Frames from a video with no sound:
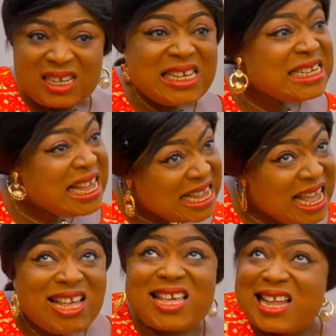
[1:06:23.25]

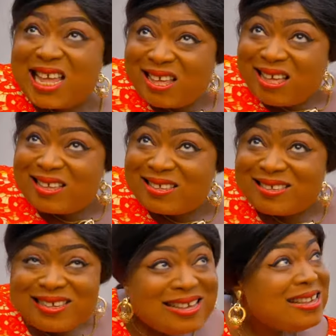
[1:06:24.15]
You can get us.
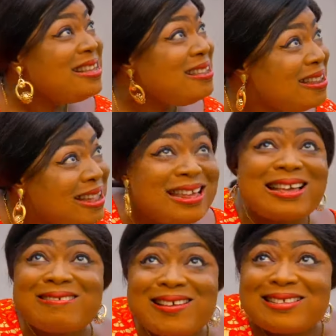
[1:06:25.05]

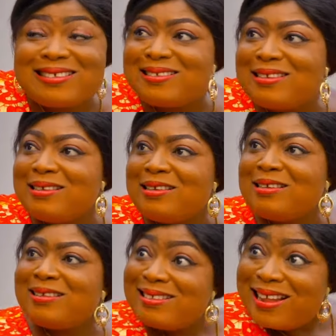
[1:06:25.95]

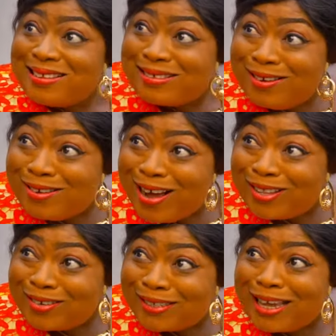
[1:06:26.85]
That is all you know how
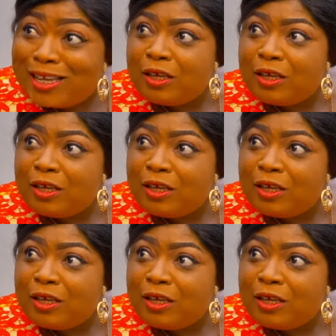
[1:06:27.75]
to say.